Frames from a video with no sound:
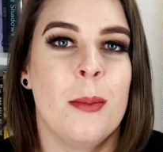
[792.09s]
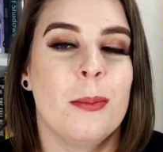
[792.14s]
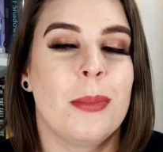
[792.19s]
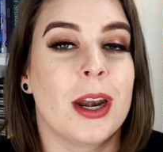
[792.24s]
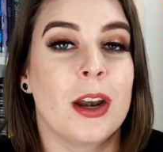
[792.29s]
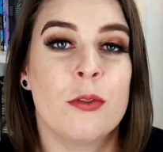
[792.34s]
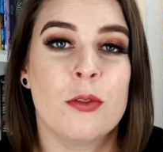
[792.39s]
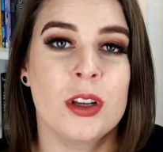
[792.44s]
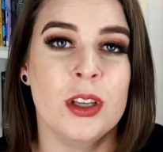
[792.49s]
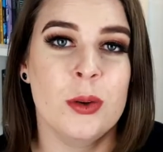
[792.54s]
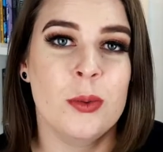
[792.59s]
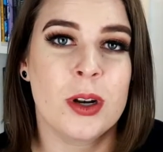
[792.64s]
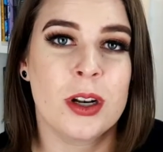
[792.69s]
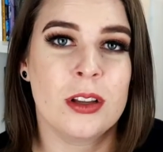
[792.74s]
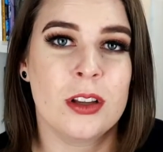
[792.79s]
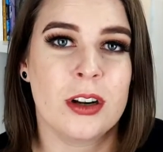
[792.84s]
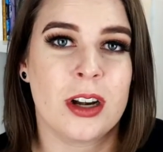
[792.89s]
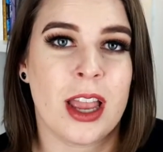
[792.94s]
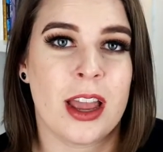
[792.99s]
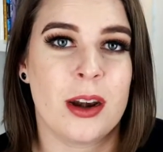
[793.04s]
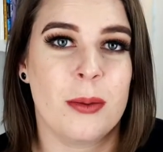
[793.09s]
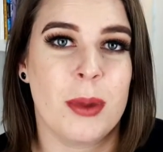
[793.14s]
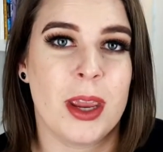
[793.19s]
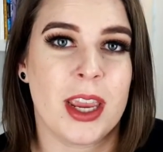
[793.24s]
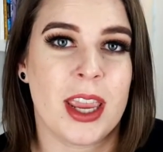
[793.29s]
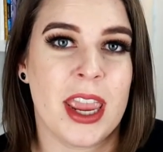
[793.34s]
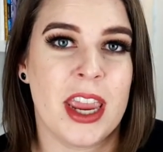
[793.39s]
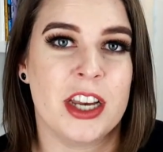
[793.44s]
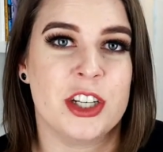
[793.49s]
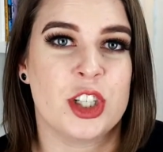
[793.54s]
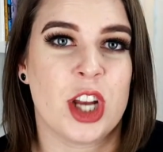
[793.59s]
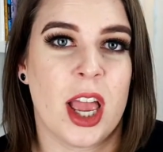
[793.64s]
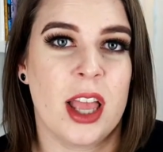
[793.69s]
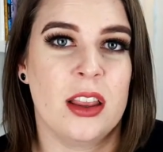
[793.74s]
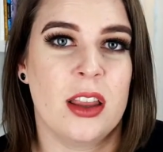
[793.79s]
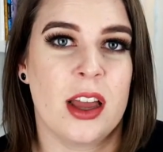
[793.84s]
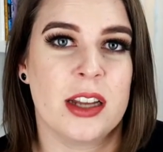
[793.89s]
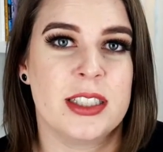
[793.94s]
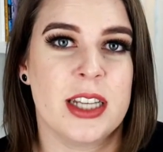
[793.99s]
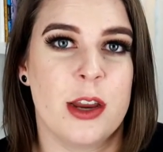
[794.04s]
But I really want to learn how to make a chai
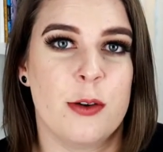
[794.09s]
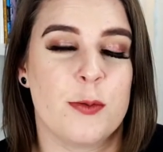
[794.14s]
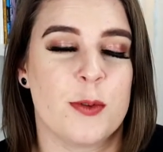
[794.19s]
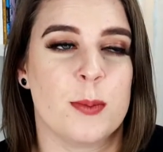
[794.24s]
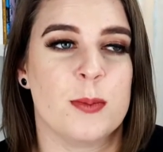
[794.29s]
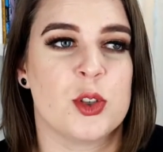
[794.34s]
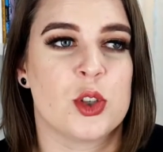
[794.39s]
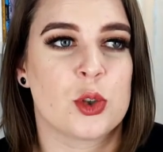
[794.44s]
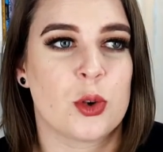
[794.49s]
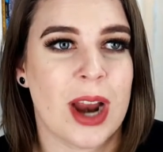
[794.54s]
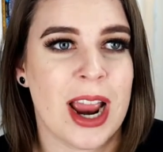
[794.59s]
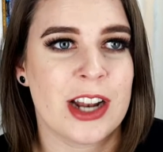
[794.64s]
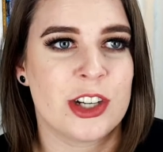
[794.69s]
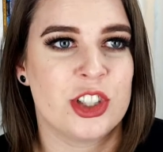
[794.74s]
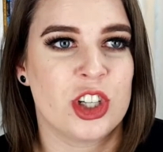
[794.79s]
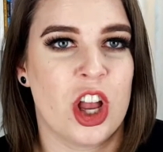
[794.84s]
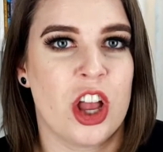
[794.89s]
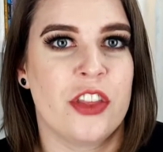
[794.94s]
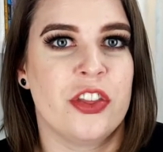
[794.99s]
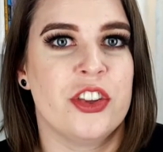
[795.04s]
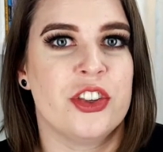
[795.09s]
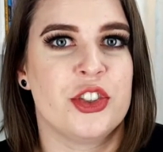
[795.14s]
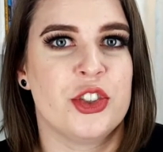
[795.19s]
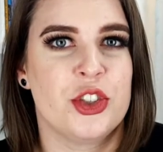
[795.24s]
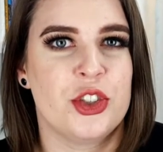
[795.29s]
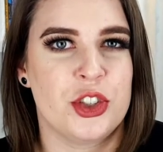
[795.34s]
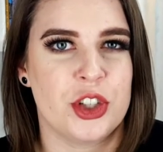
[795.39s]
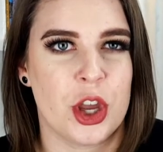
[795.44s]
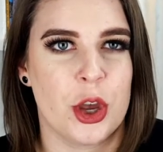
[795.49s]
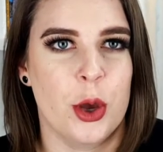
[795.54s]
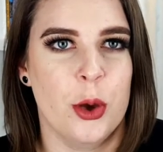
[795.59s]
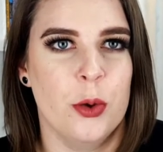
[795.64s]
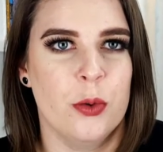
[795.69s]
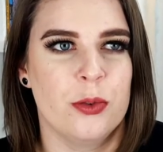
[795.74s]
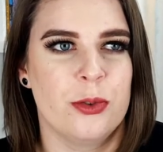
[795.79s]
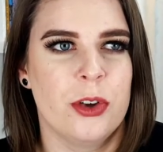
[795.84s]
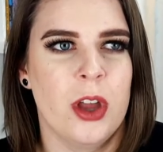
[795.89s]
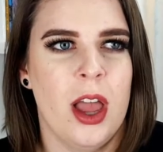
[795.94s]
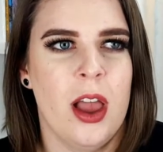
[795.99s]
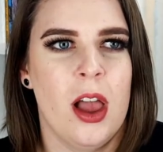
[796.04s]
latte from scratch on the
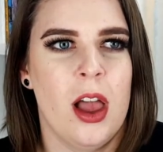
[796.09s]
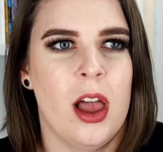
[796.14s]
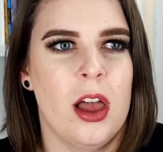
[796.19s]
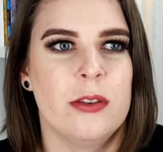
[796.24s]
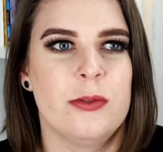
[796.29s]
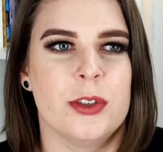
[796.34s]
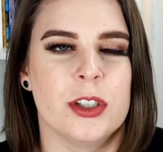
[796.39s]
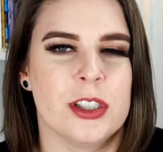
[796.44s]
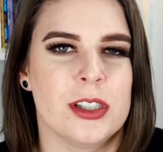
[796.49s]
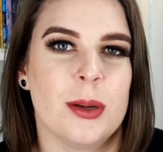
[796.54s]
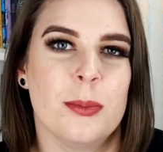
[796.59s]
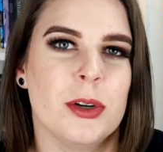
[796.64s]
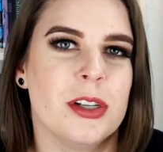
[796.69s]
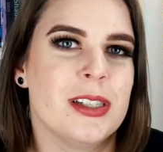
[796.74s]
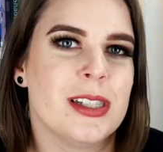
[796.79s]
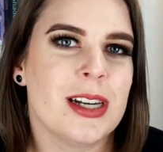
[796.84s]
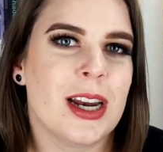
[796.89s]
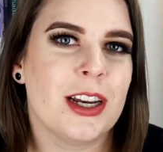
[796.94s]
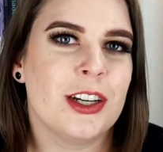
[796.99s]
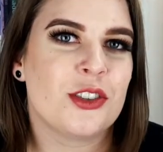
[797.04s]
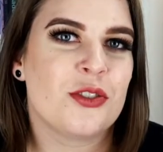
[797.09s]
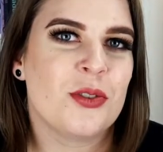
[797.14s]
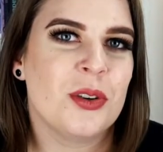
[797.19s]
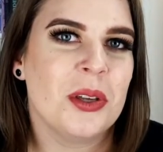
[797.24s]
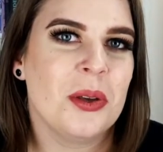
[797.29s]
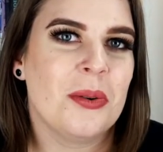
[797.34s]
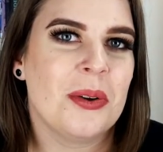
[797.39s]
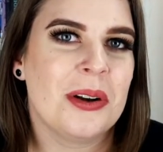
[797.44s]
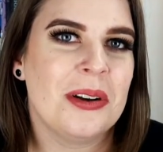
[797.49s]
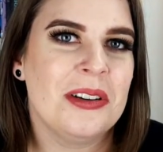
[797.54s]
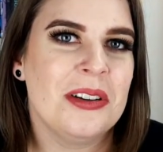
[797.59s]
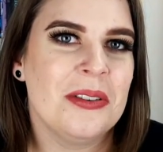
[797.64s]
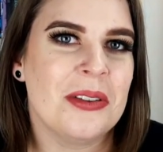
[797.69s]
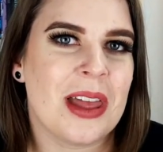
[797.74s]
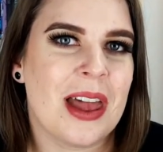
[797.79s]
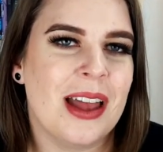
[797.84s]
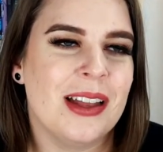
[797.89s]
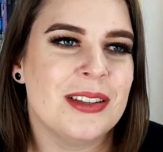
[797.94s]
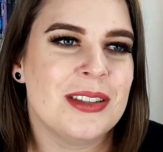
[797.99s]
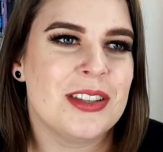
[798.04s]
stove. For some reason, I just really want to do
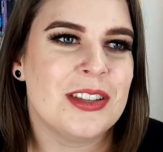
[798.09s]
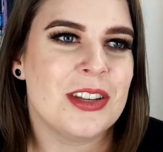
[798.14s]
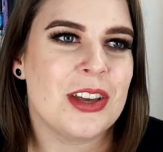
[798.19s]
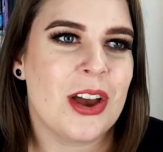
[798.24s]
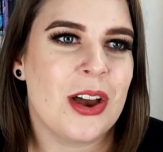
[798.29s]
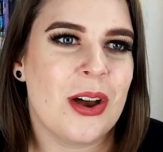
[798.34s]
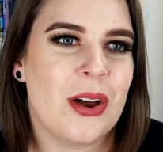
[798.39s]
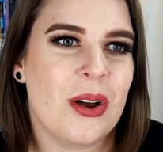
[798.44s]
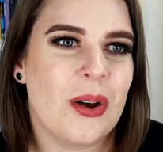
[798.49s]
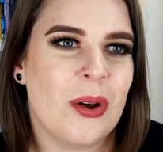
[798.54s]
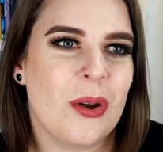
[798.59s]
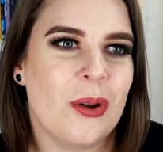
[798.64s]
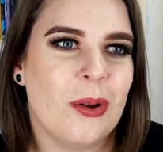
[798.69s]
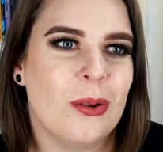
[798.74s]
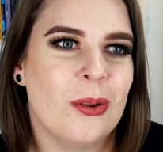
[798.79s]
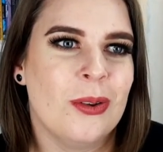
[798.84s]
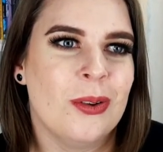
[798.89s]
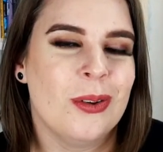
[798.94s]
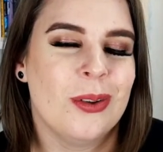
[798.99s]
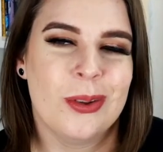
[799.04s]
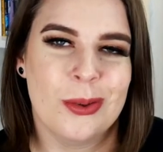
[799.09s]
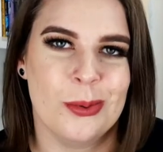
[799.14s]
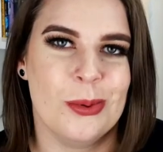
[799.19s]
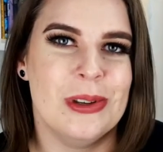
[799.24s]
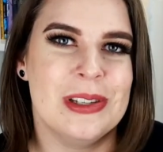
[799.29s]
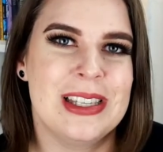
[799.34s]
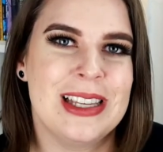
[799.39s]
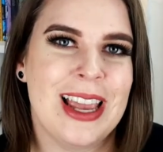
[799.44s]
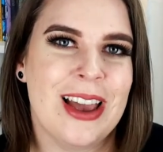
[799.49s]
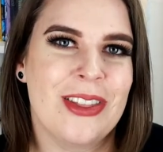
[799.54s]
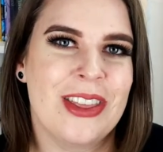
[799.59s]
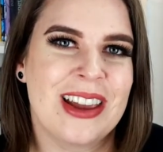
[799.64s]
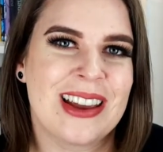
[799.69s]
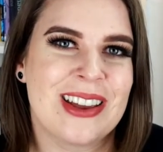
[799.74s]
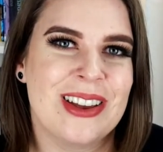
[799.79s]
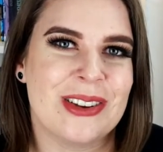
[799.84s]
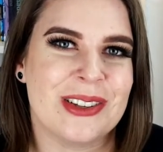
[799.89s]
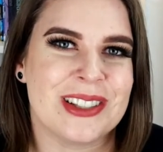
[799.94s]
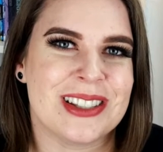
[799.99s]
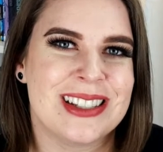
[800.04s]
that. So we'll see how
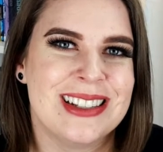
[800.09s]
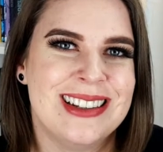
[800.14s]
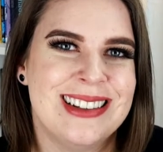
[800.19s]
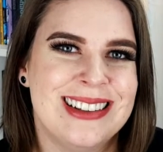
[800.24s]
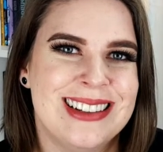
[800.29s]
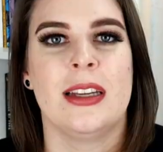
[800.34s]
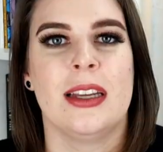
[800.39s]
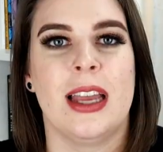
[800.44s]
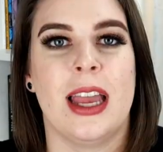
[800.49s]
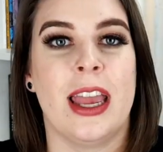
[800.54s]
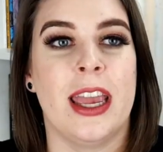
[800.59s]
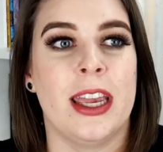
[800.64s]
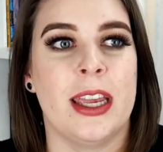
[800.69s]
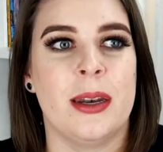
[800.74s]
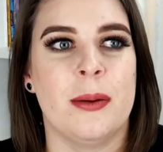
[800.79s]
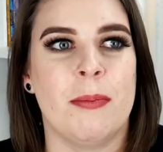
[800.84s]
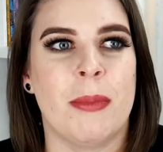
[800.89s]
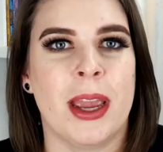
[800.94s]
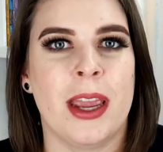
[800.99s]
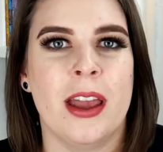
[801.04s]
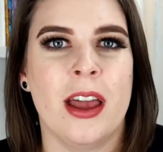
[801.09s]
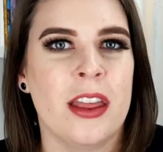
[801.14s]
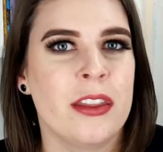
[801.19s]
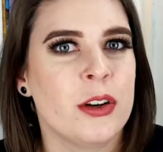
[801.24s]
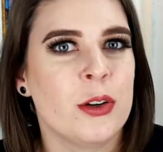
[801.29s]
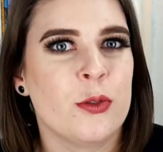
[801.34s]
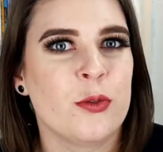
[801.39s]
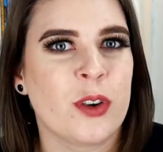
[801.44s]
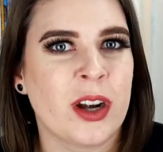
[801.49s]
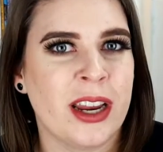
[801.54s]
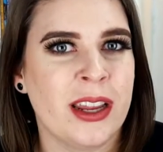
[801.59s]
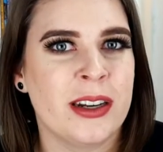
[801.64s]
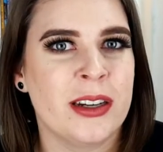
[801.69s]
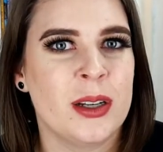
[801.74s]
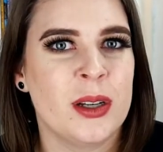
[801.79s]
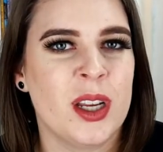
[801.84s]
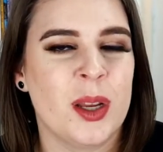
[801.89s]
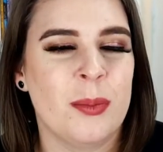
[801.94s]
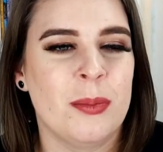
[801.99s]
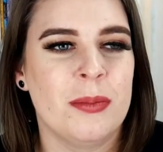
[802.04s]
that goes. And my other
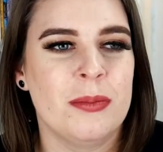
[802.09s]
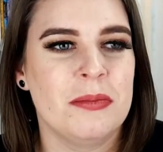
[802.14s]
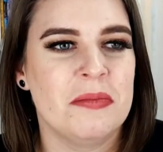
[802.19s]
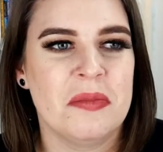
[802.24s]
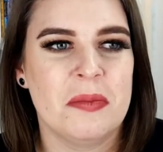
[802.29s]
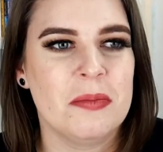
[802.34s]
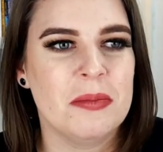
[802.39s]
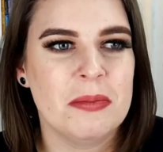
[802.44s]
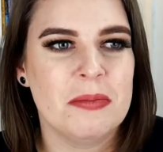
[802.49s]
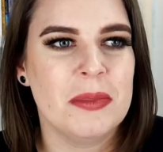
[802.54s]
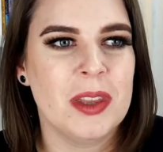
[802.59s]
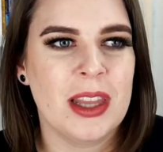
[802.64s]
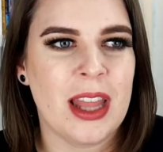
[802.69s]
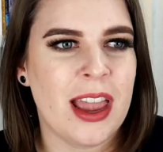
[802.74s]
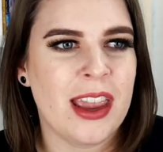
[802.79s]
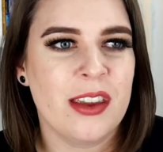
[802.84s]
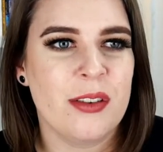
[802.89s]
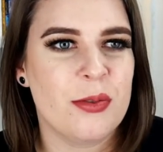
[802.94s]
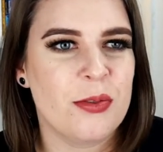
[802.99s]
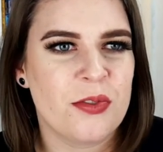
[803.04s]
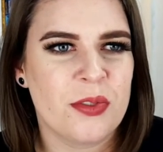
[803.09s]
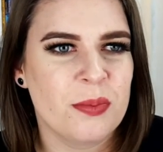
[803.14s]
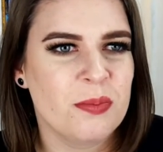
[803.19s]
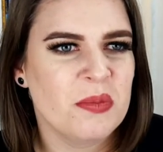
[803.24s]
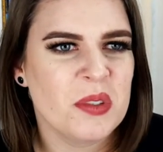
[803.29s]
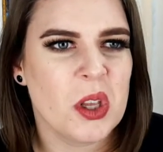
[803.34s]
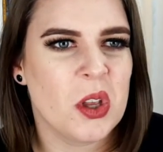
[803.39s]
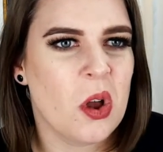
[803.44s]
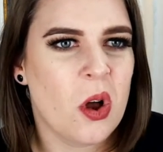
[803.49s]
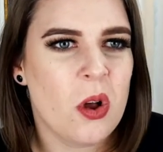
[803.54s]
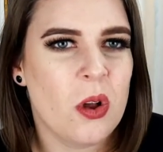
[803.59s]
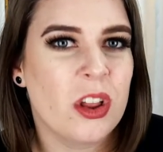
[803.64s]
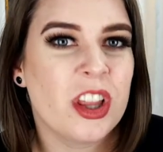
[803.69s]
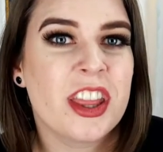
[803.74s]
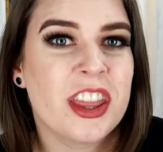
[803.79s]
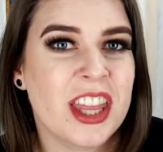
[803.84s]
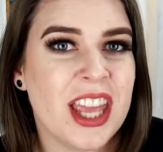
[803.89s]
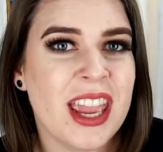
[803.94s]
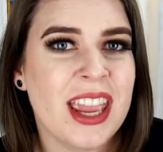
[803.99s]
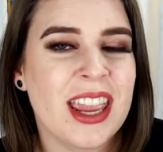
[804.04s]
random life goal
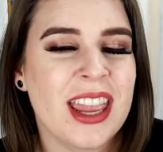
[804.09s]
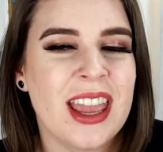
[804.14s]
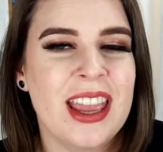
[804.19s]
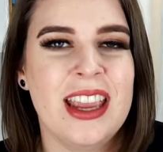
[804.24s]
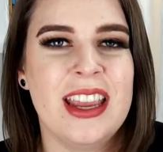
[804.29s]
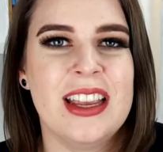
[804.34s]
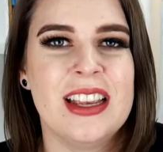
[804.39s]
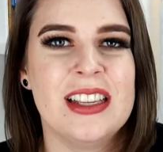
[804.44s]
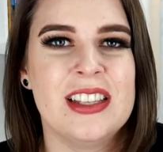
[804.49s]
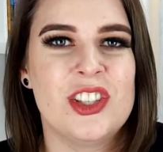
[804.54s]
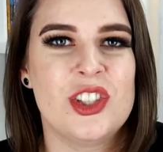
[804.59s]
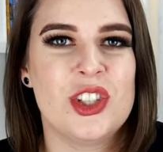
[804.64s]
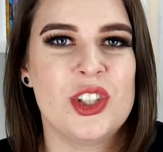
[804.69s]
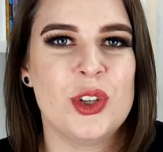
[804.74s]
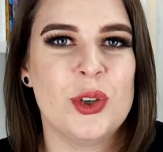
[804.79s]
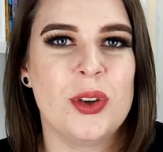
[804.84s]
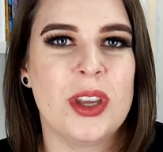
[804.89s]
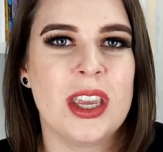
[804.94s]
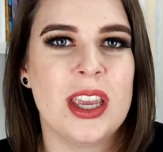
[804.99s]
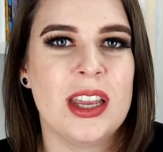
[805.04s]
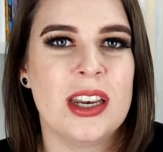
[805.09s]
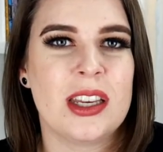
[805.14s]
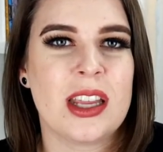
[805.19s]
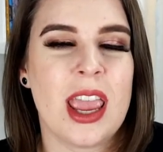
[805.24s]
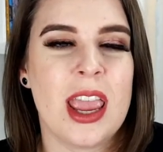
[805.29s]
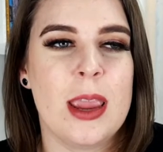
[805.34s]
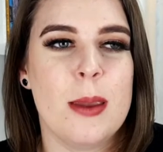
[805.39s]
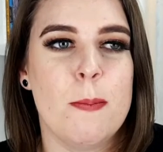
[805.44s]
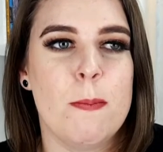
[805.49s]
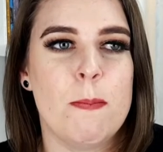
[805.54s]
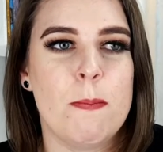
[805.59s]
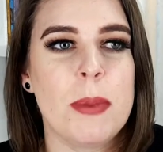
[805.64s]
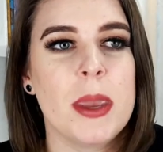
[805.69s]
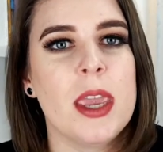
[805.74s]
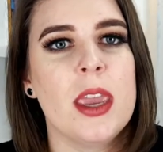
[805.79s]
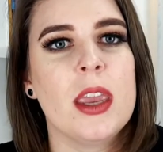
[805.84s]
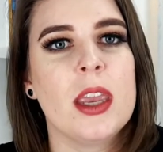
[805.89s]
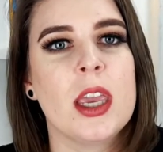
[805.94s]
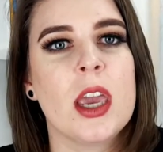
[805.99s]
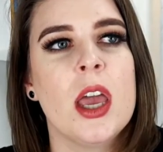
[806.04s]
thing is to get a
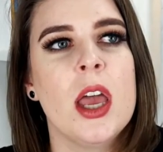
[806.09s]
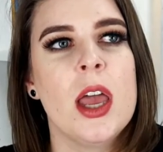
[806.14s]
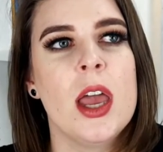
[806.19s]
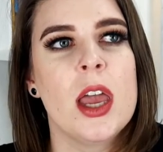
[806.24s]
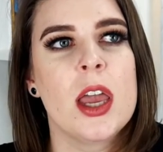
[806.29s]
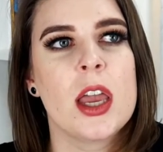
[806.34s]
big